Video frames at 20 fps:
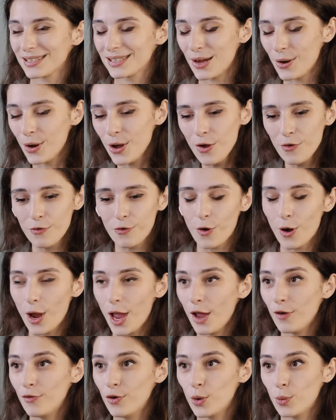So for
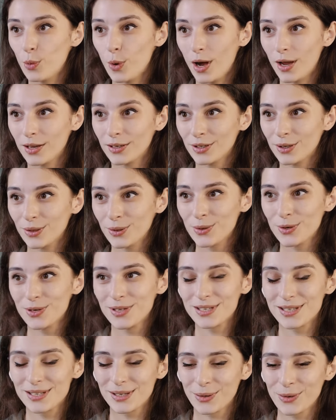everyone who
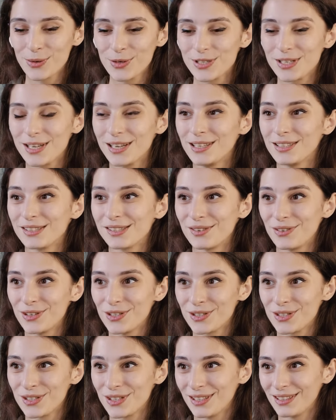is who is
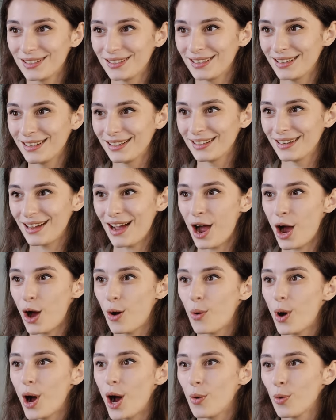interested in
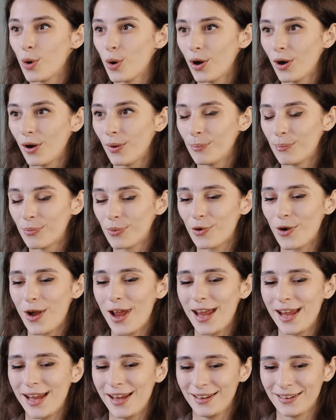how our
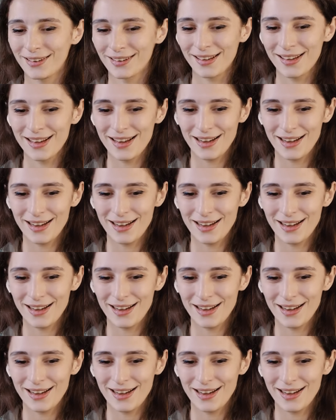brain